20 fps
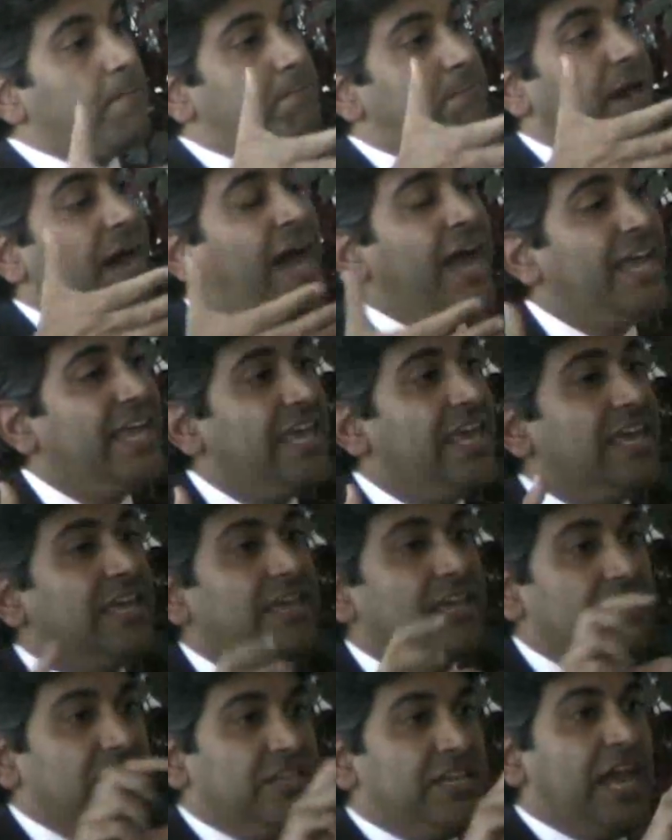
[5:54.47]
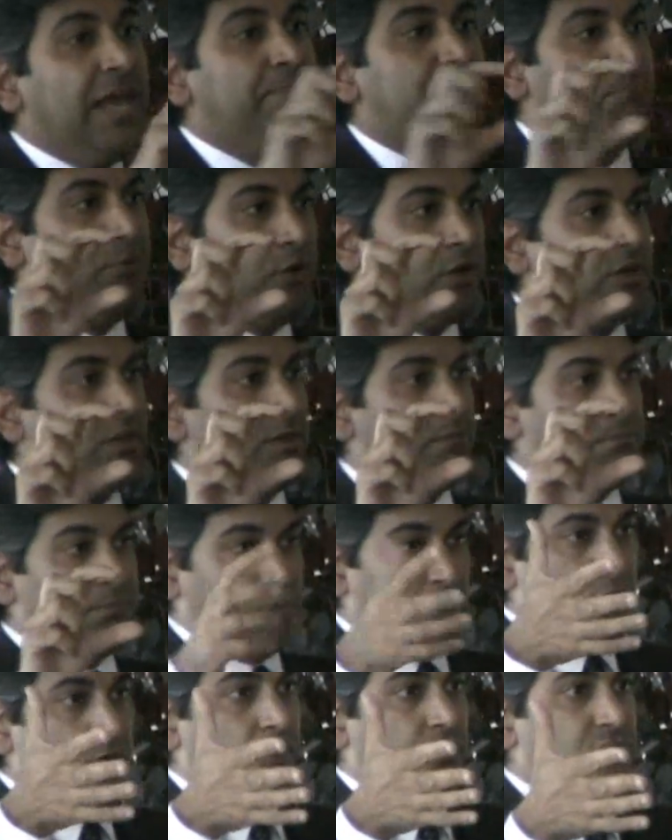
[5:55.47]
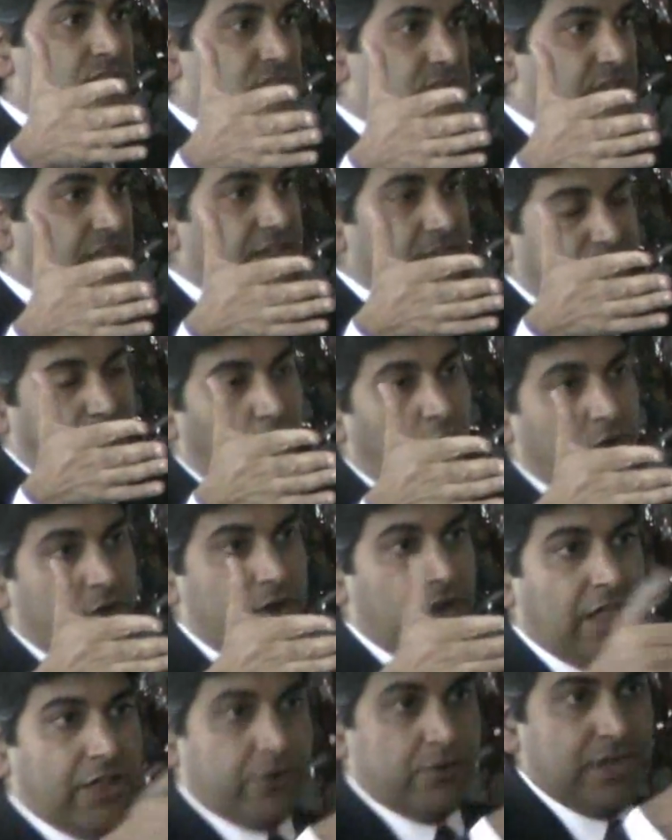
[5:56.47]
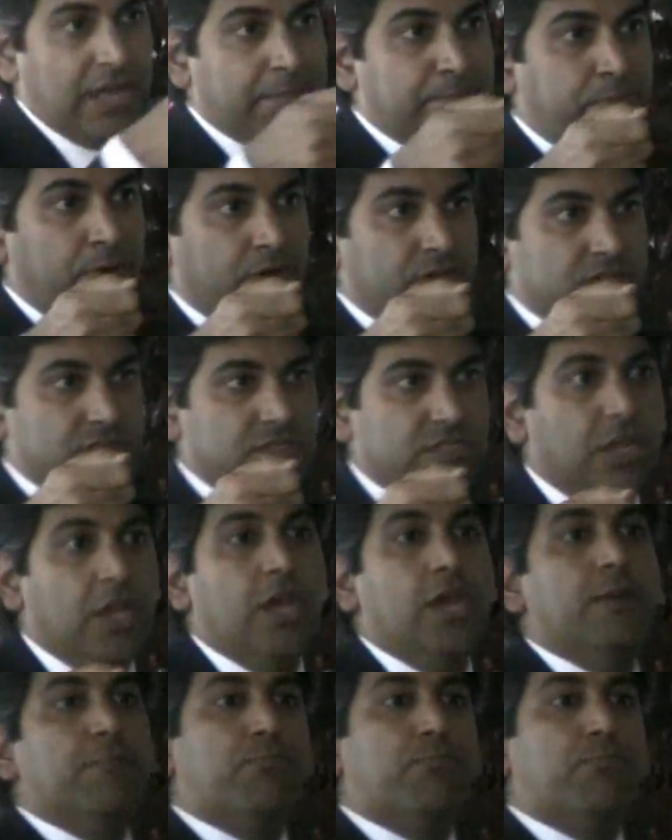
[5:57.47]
buying netbook computers, like $400 netbooks,